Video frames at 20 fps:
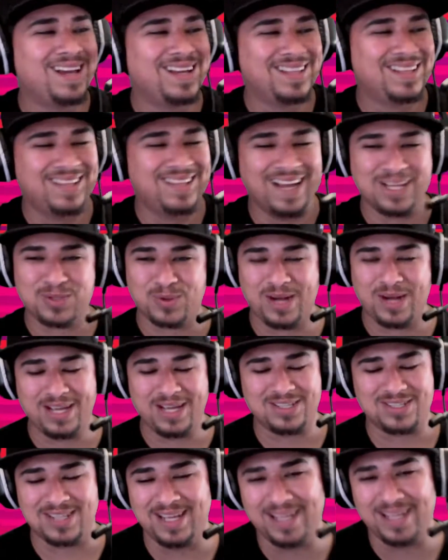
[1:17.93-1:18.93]
That's where I
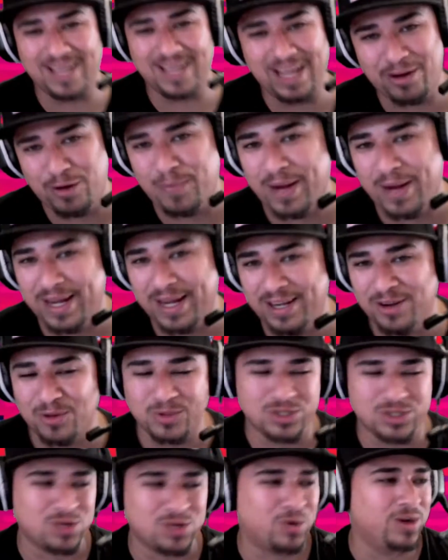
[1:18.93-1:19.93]
just let everybody know
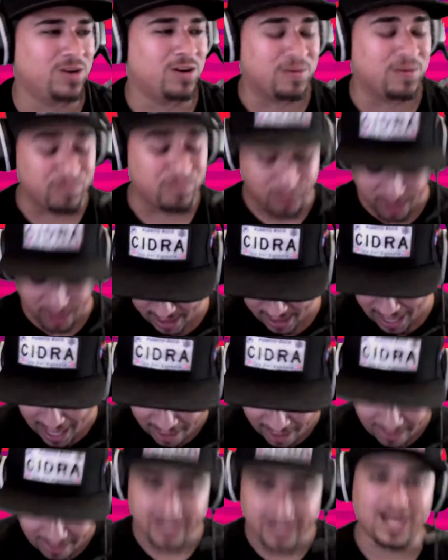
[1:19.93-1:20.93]
what's going on. But all
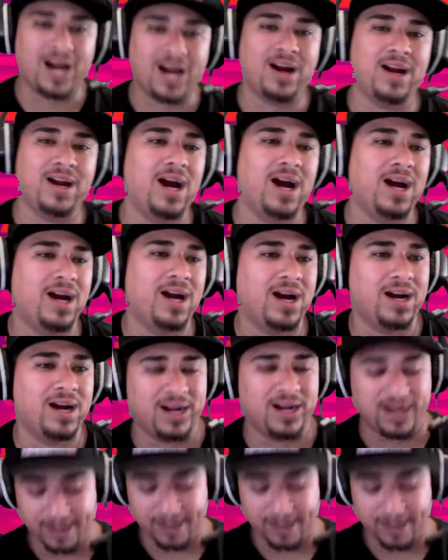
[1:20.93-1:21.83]
right.